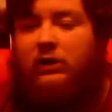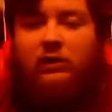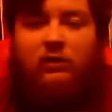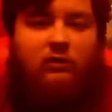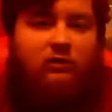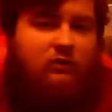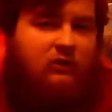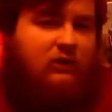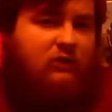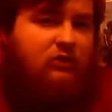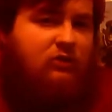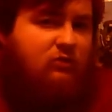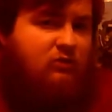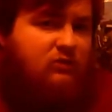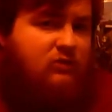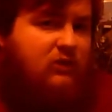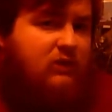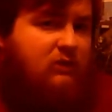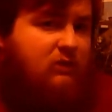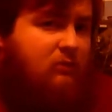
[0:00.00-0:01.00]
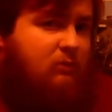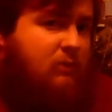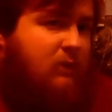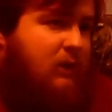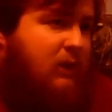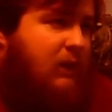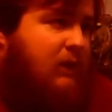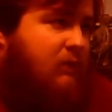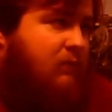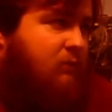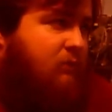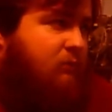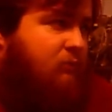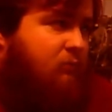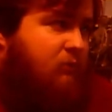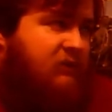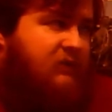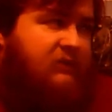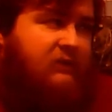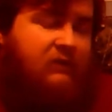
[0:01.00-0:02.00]
Because as you've seen on my layout
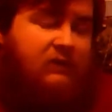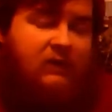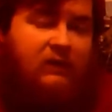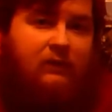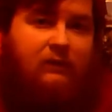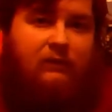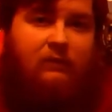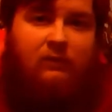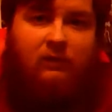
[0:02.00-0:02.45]
recently,